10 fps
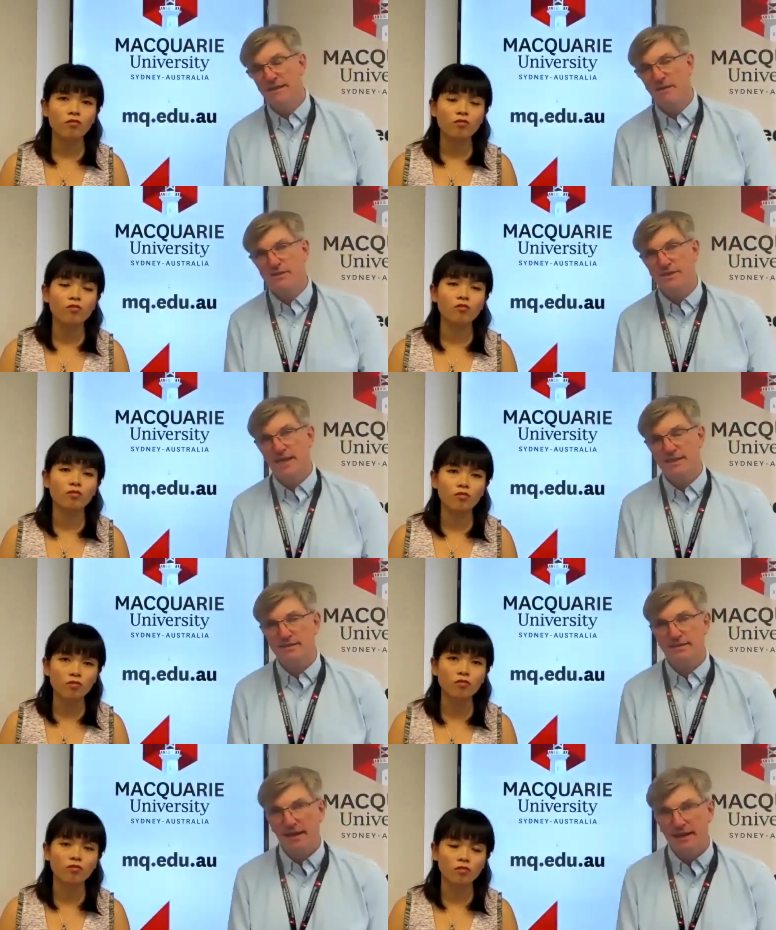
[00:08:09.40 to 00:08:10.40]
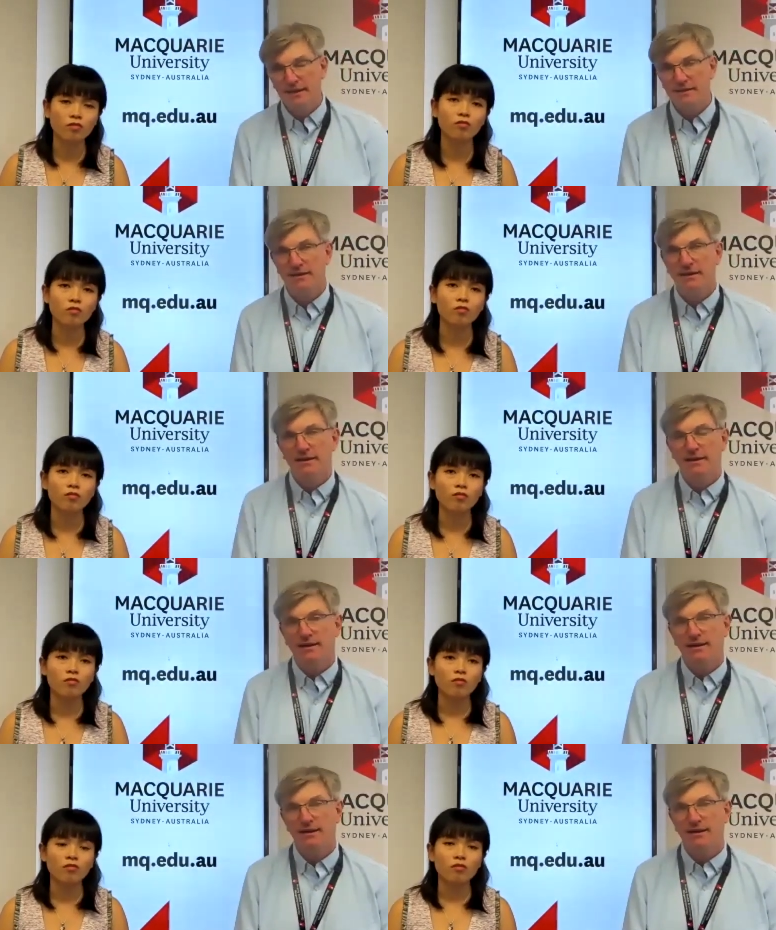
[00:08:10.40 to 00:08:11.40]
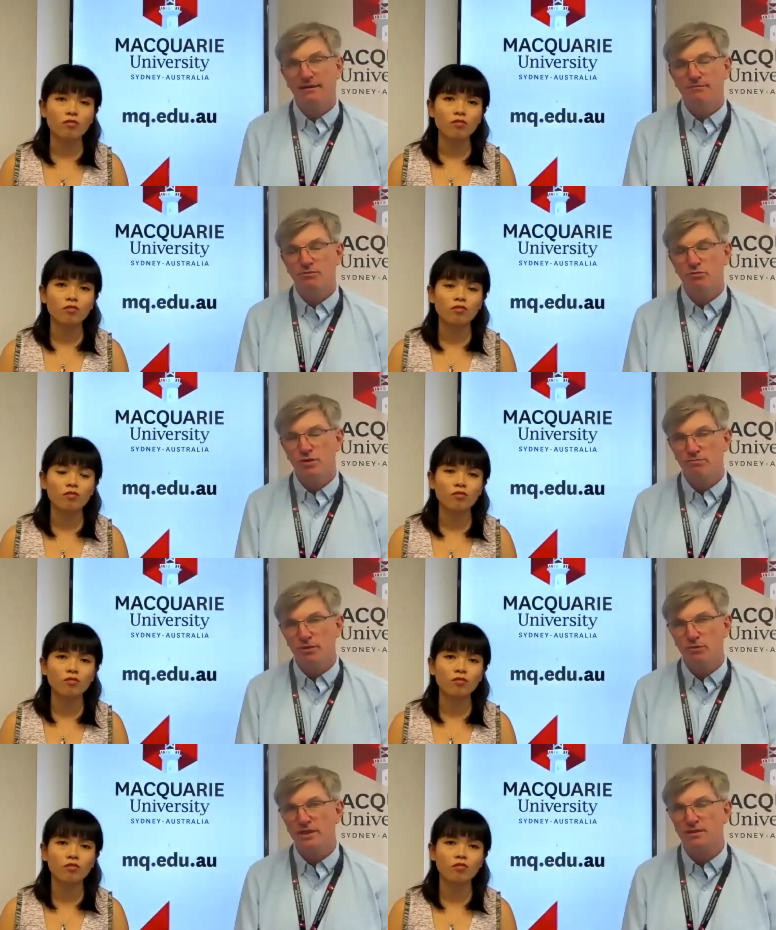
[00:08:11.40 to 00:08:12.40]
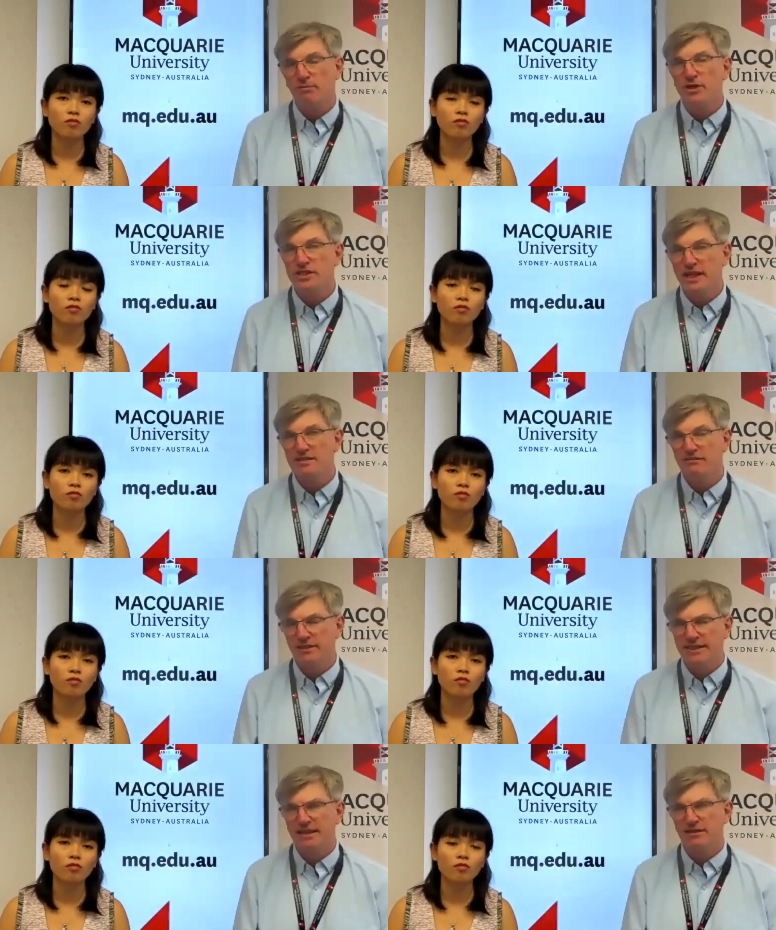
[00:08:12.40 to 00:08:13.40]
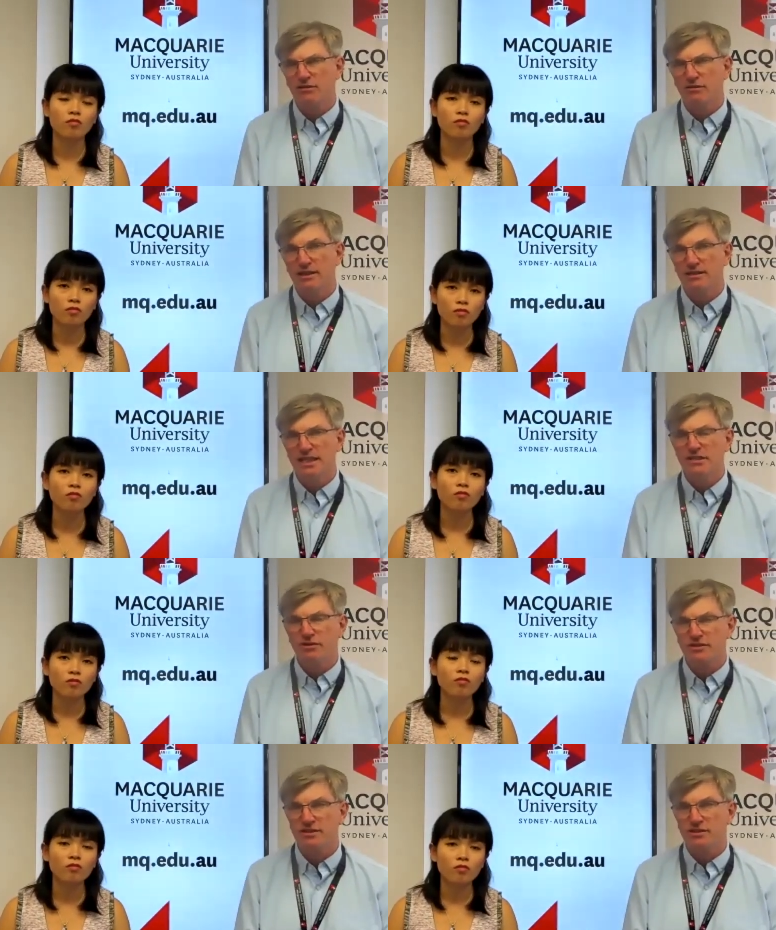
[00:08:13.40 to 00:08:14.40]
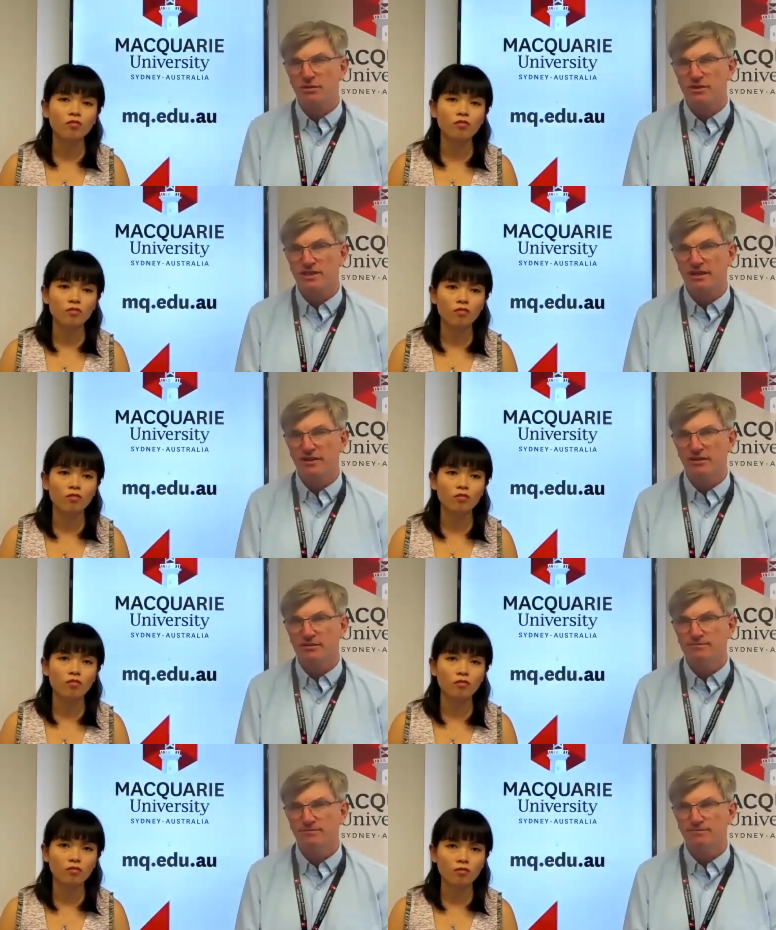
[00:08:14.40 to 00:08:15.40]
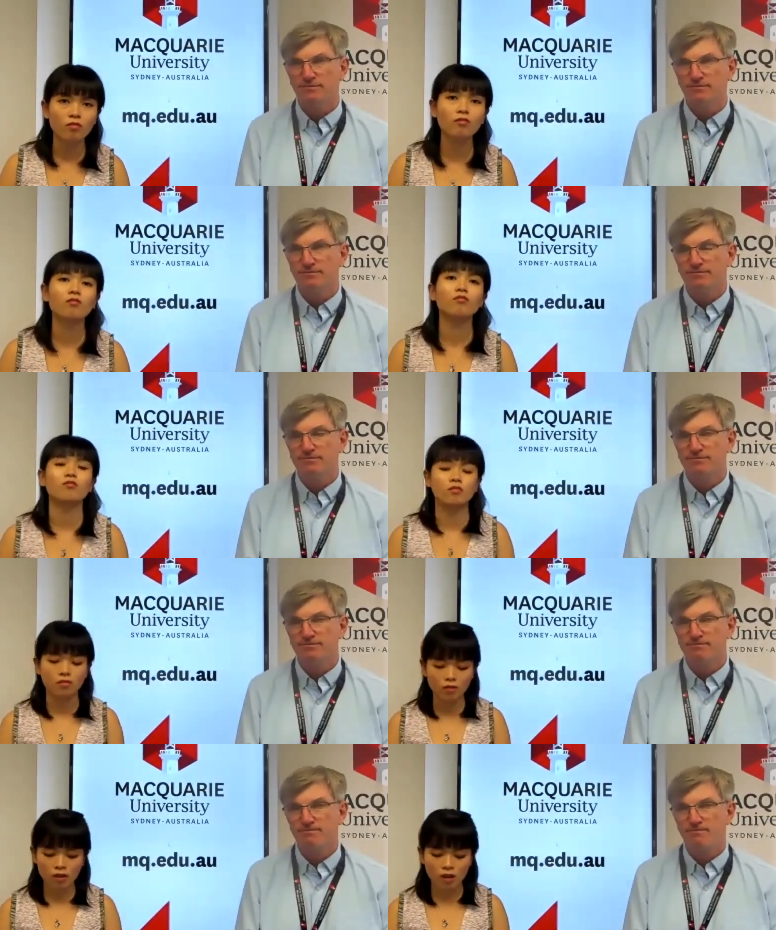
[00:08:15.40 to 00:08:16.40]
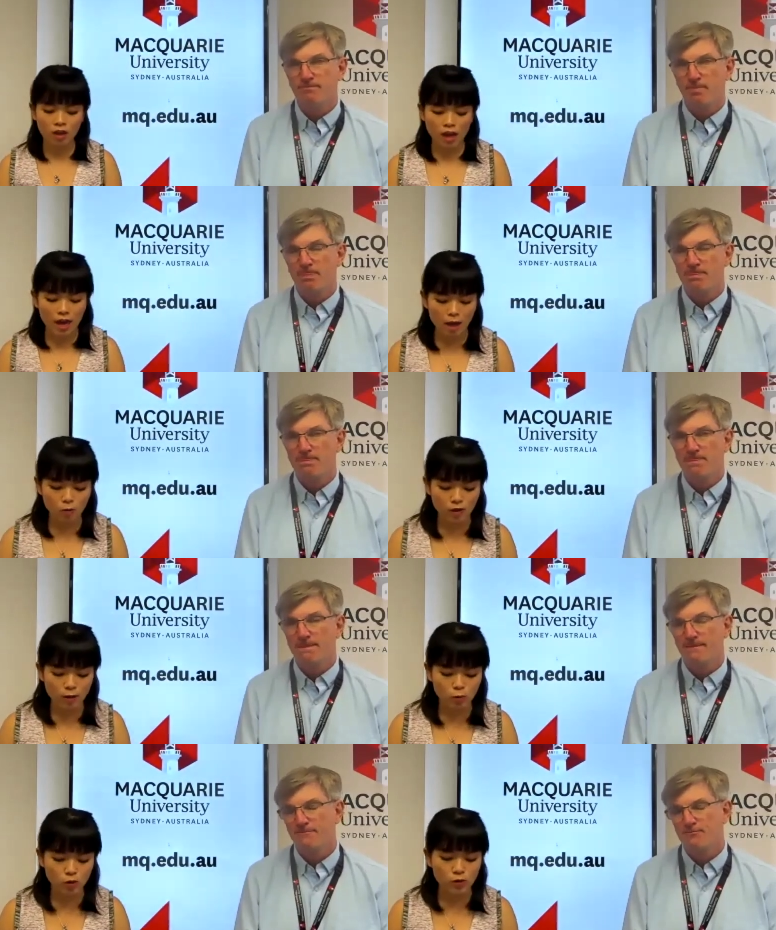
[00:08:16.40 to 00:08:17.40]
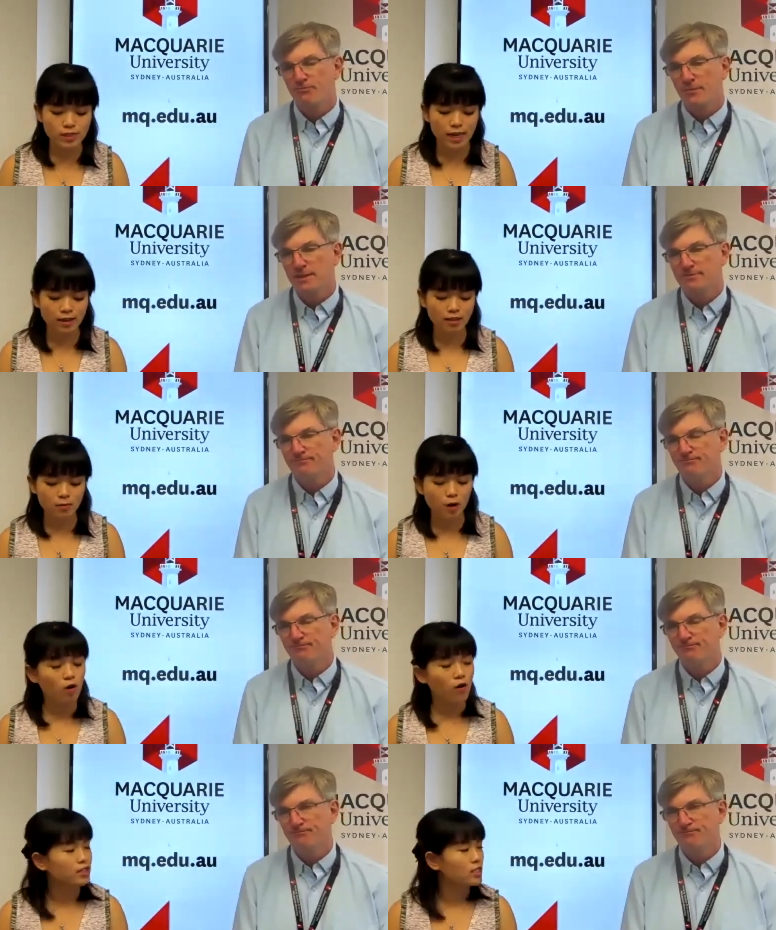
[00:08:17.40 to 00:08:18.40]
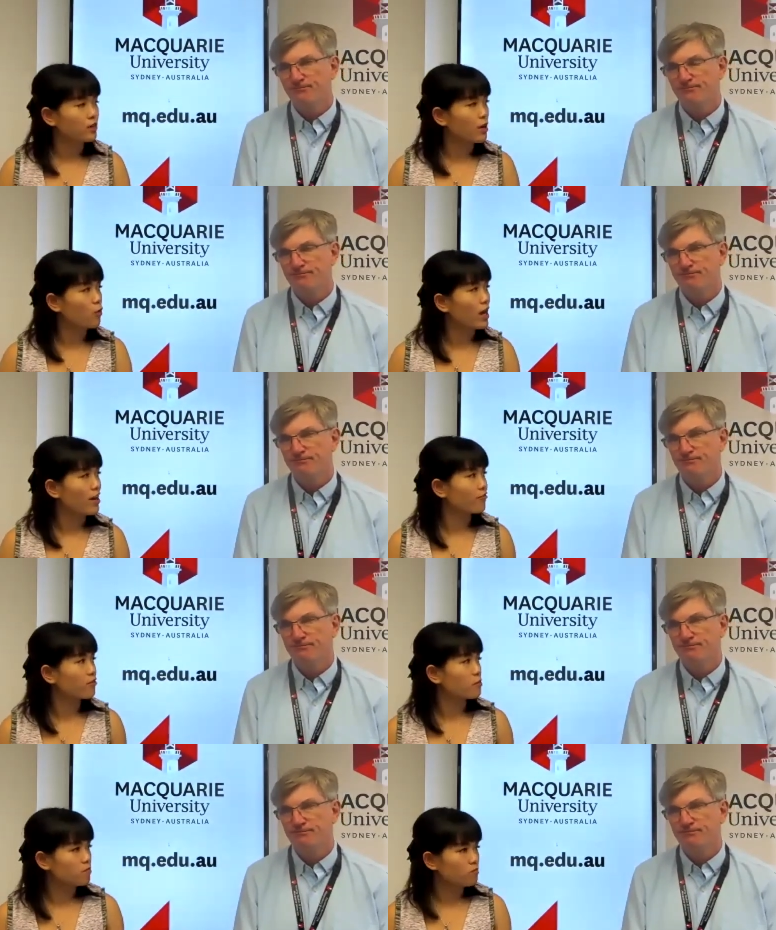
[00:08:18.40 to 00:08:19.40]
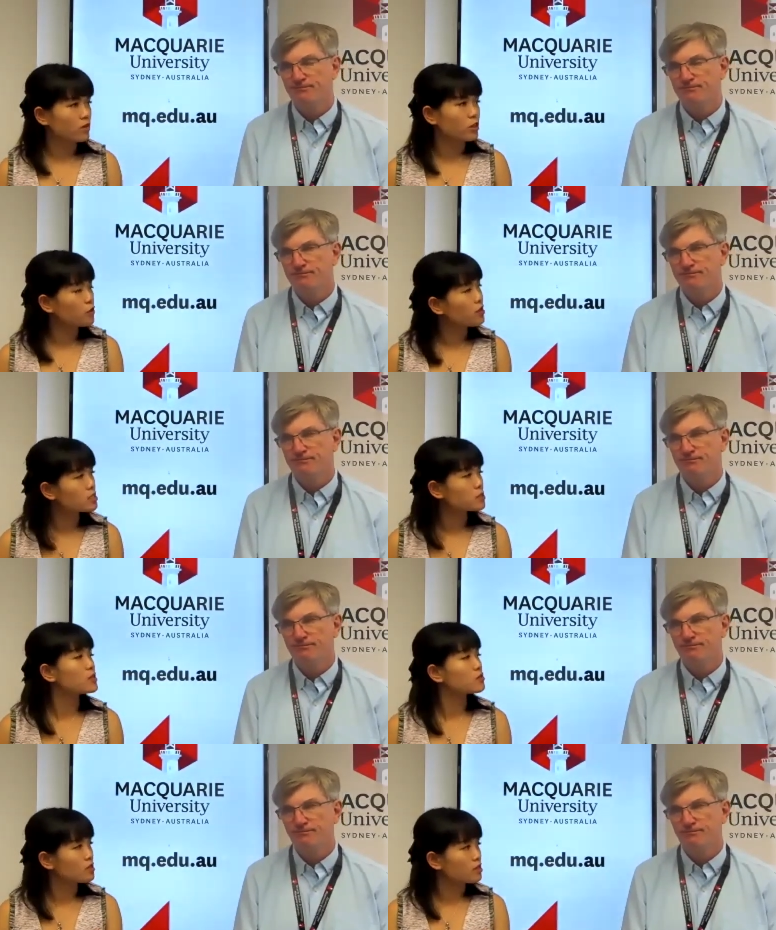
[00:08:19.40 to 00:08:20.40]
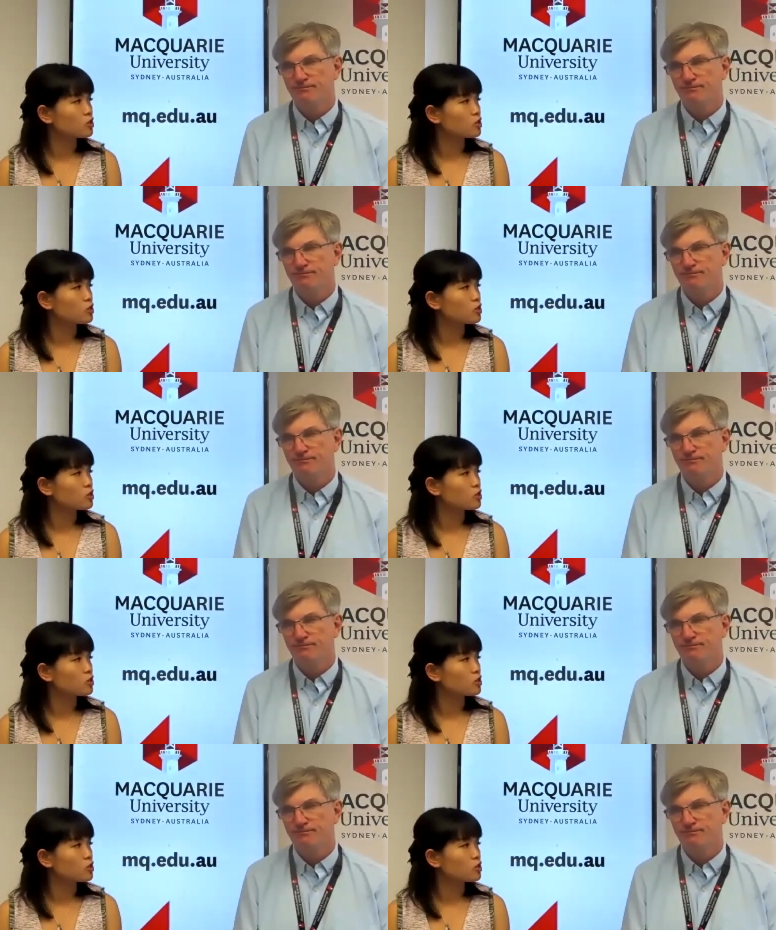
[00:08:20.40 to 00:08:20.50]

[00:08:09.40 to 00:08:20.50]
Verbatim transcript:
Speaker 1: language they understand, but with an appreciation for the technical intricacies of what's going
Speaker 2: on. Mm. And would you say that the Macquarie degree will have units built in the